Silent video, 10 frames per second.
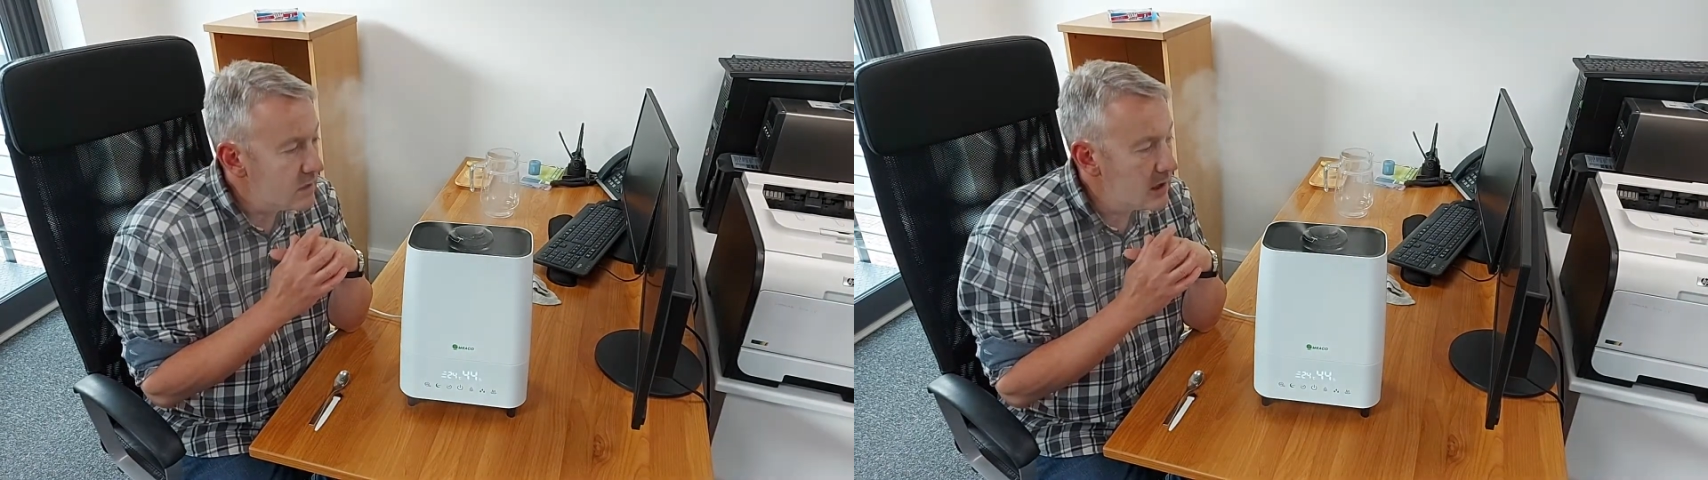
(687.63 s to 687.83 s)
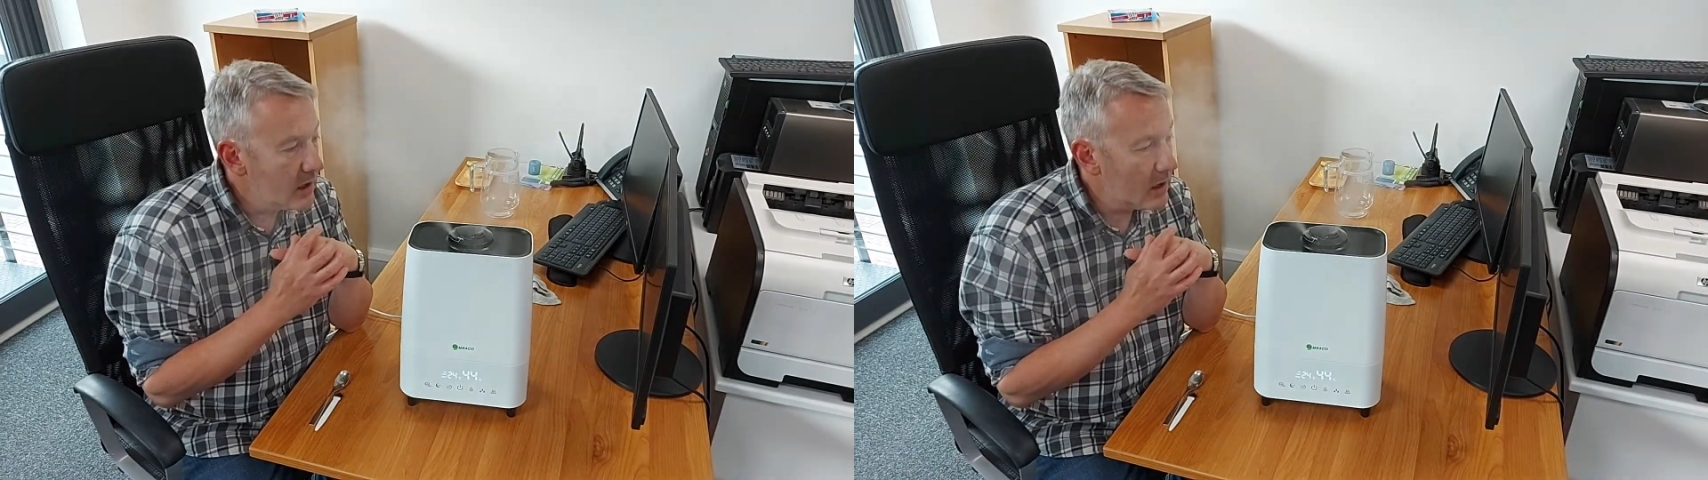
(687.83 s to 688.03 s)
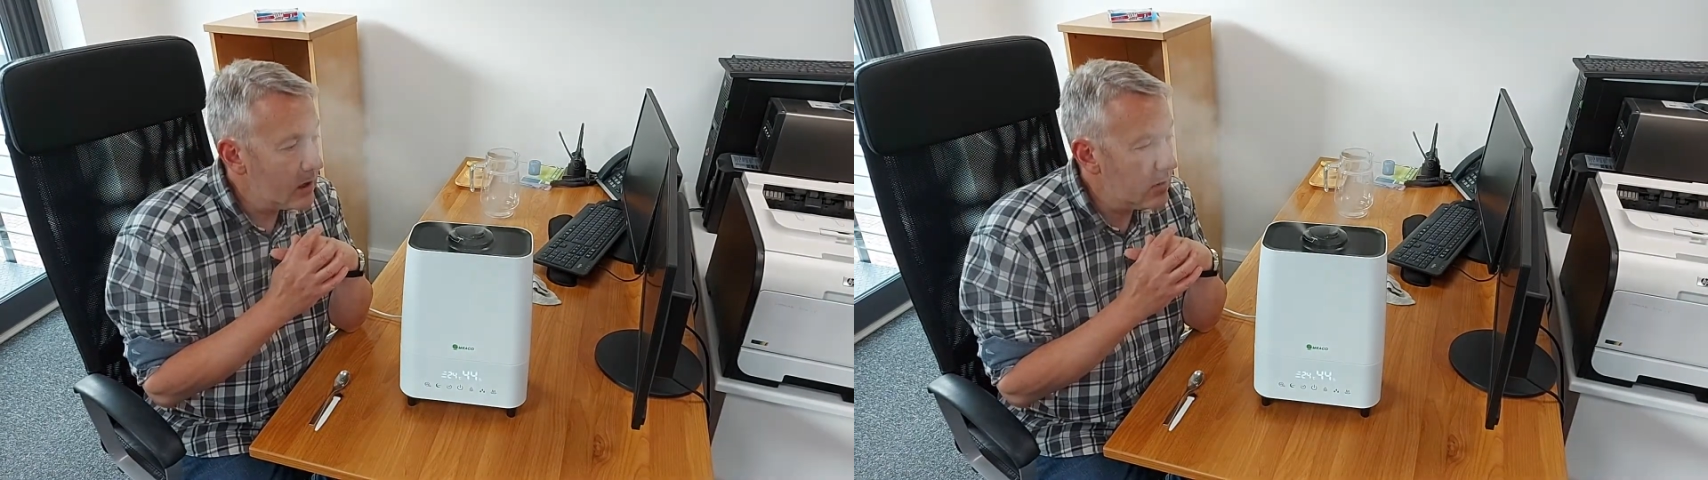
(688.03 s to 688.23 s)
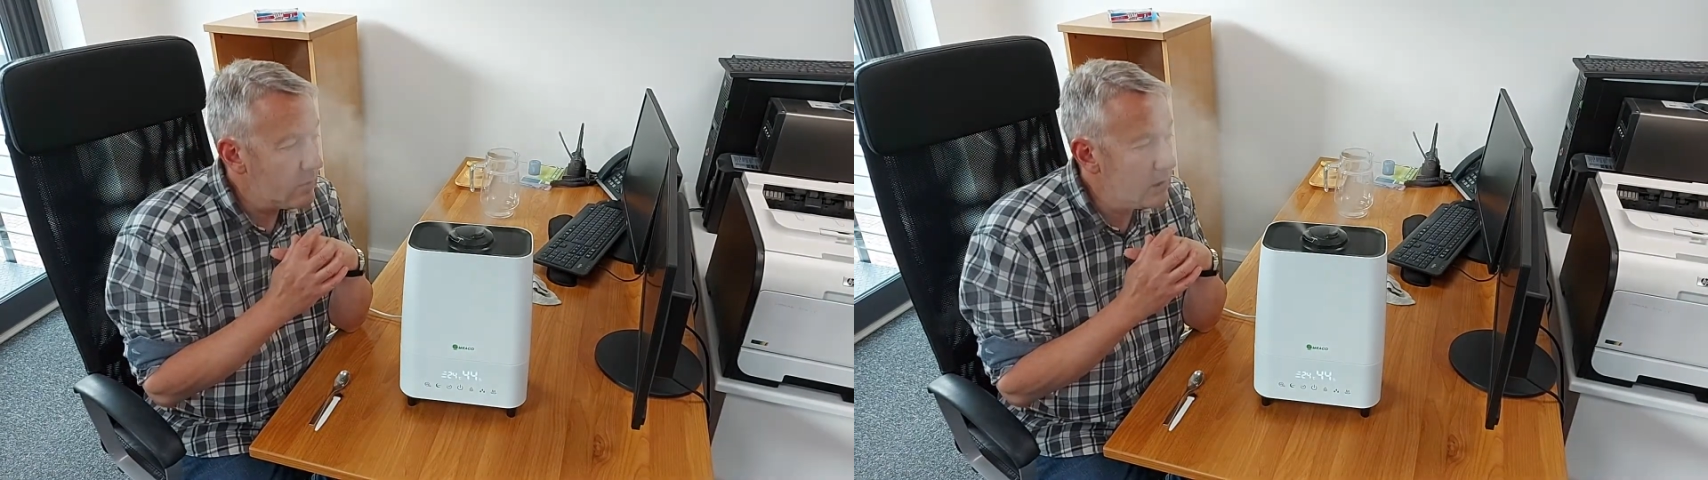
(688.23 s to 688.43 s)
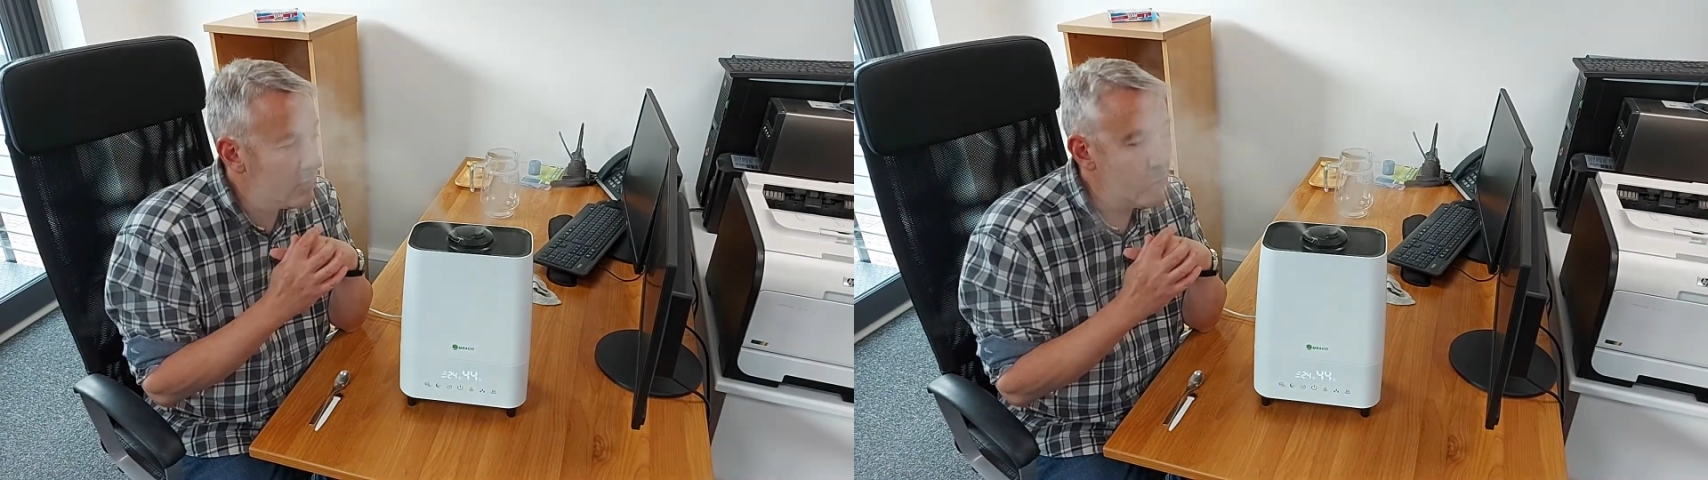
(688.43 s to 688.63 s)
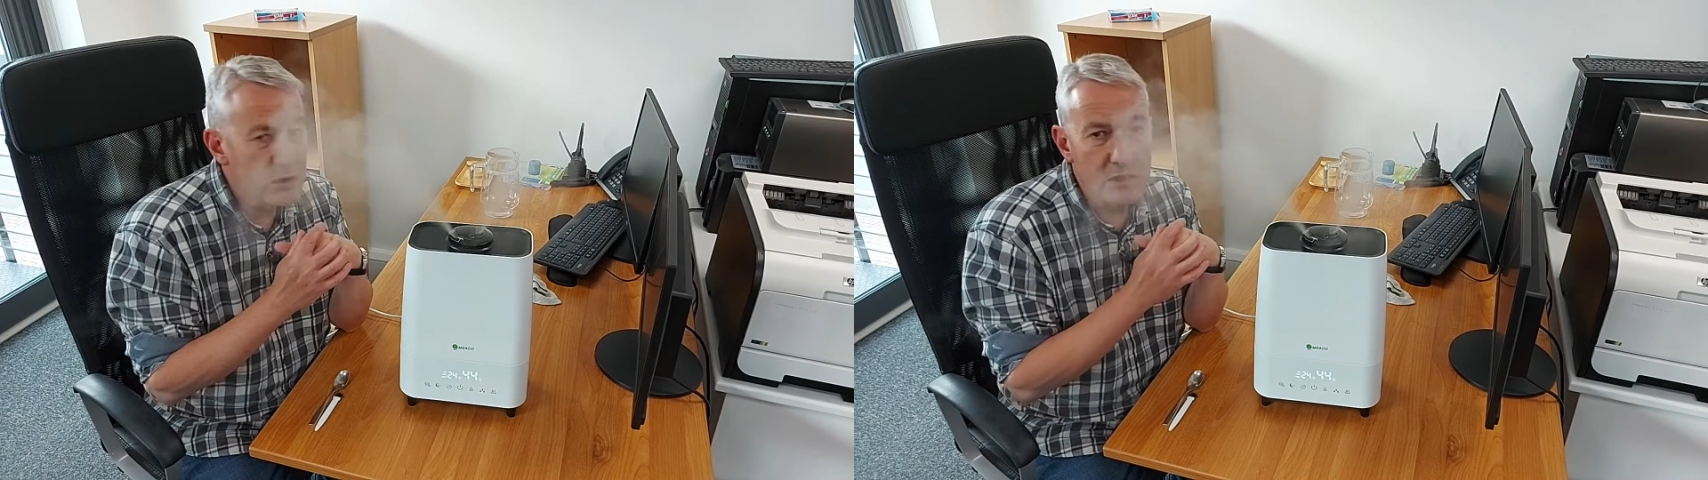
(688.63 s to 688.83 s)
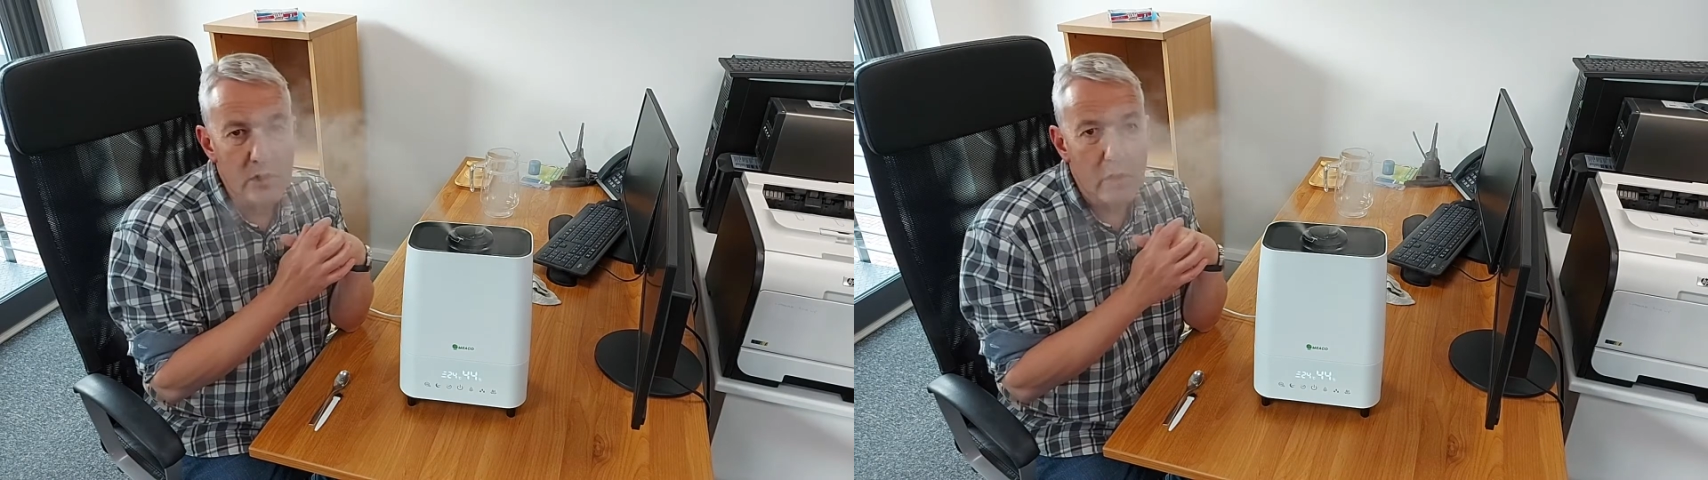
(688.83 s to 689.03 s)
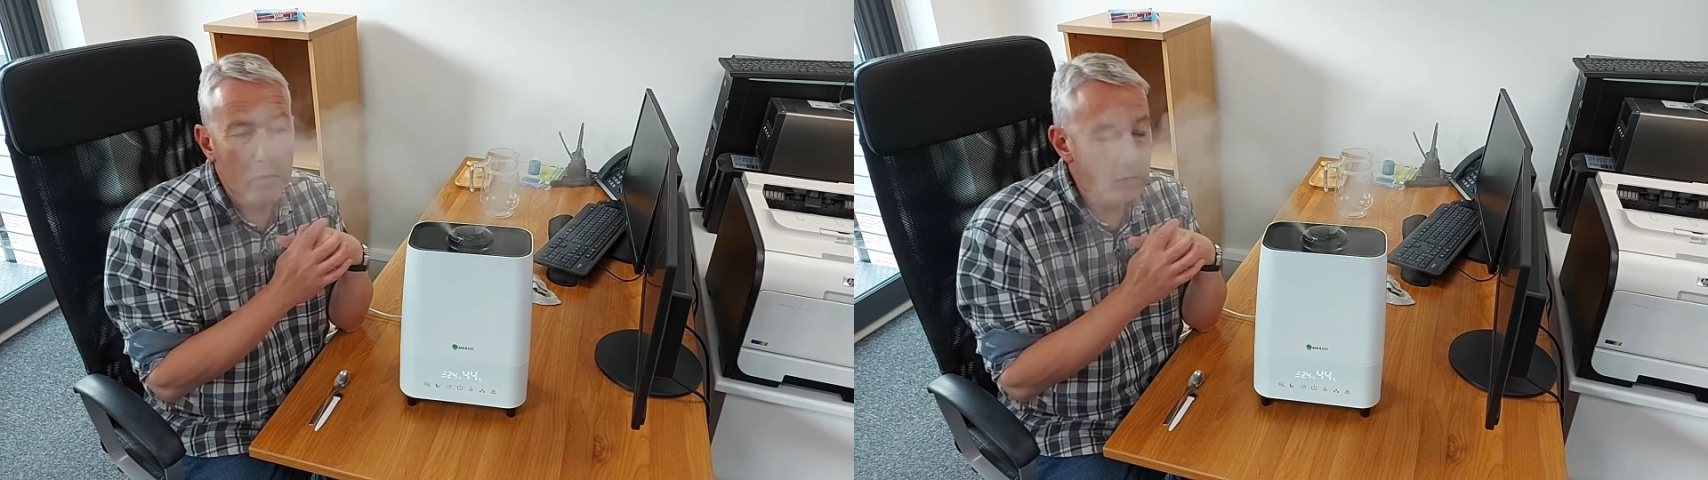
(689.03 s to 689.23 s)
It wasn't
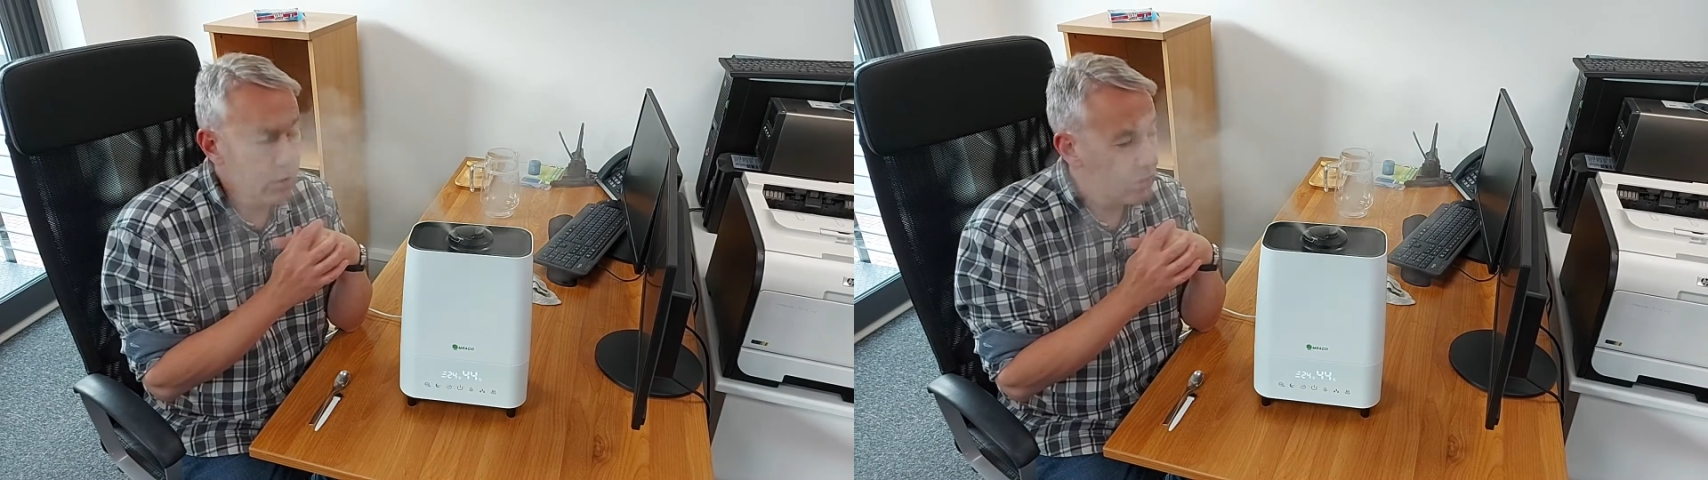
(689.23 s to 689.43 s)
long.